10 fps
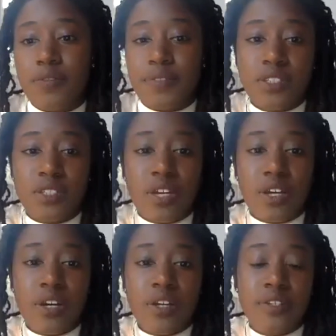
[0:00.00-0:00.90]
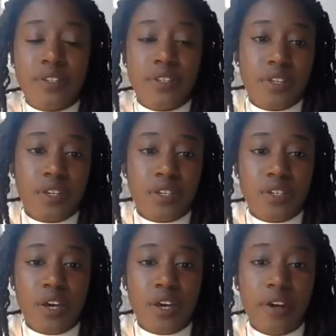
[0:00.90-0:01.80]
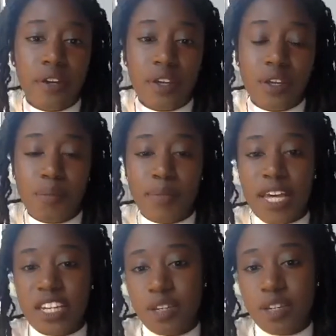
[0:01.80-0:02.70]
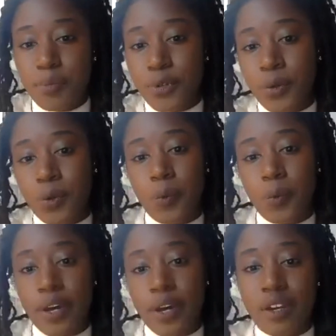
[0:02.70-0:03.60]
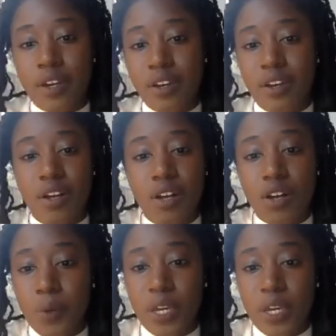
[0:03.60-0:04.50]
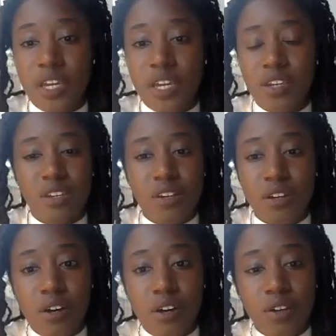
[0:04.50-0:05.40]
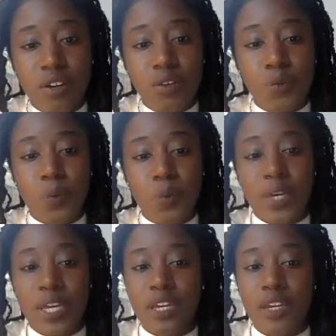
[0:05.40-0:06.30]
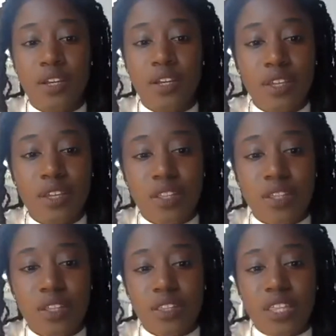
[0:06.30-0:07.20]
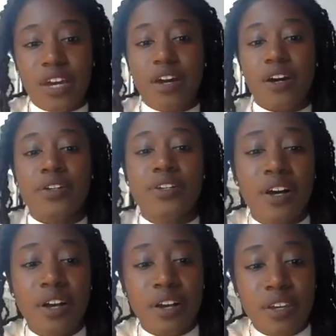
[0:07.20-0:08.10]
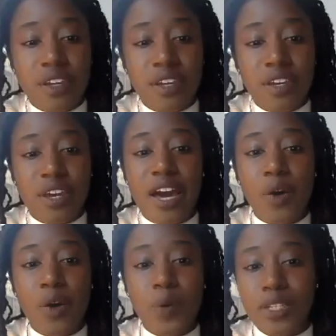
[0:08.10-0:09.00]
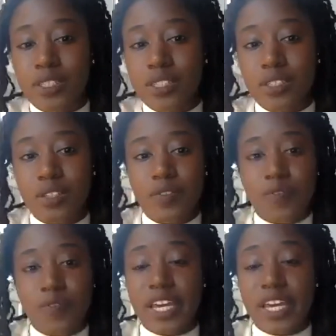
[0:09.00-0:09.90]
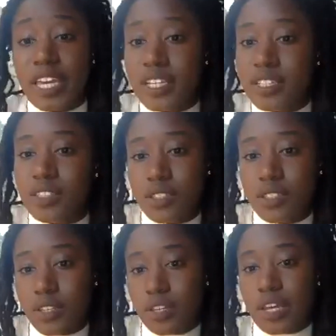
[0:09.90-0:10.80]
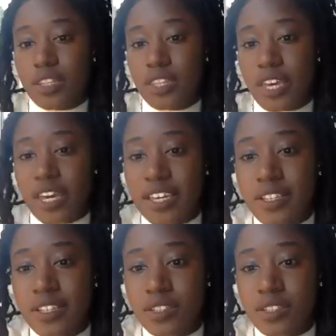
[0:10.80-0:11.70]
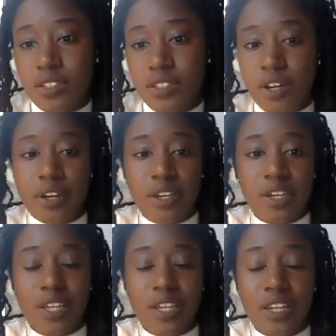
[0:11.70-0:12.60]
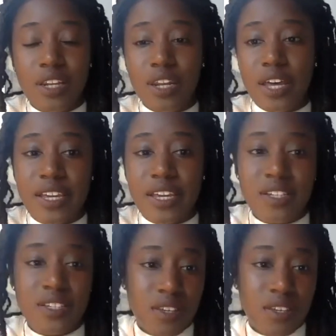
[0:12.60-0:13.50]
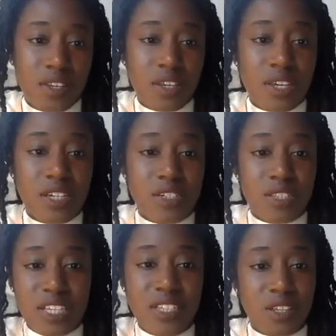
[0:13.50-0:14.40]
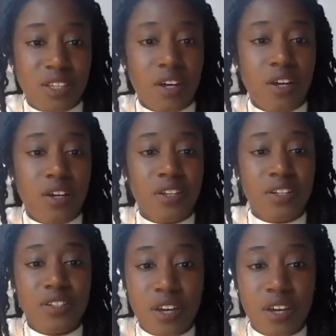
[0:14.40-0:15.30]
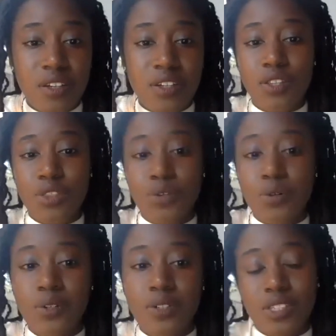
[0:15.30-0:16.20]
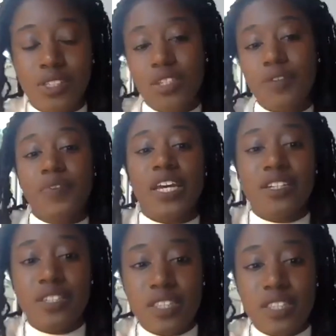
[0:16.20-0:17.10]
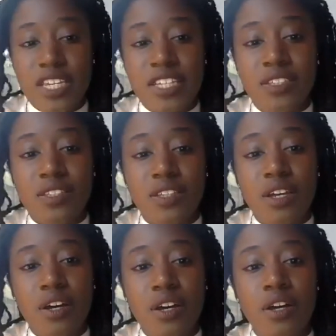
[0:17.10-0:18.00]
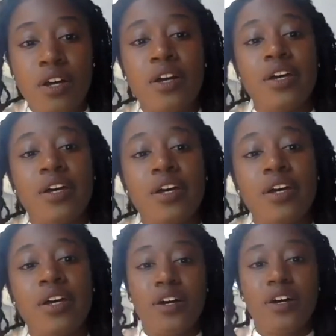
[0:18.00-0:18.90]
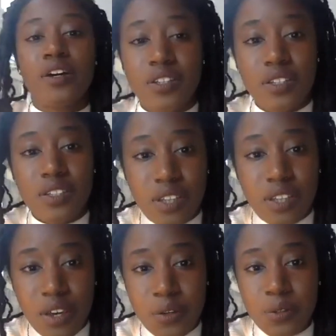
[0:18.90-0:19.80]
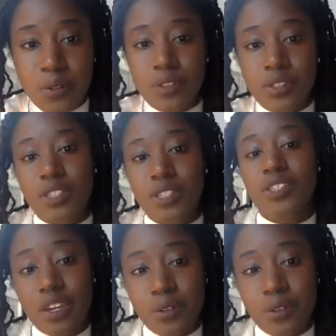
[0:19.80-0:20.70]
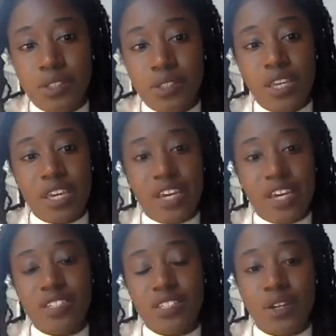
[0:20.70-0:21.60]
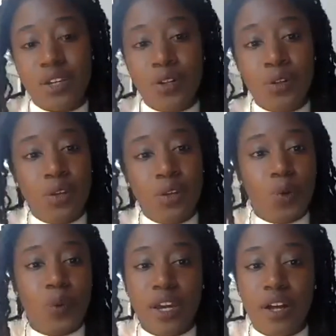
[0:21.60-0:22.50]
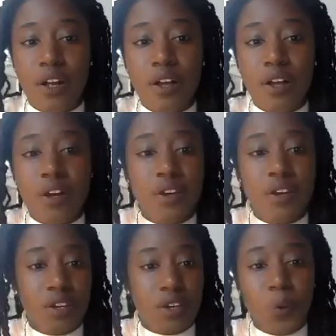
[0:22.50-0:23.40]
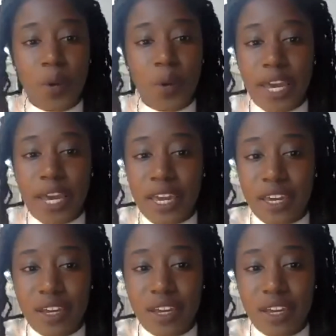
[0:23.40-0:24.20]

of the start. A dark, malleable work are we, aren't we? There are dark hours, days, and there is dark light, and these are dark thoughts, and these are dark circles, cycles, and still we are awake.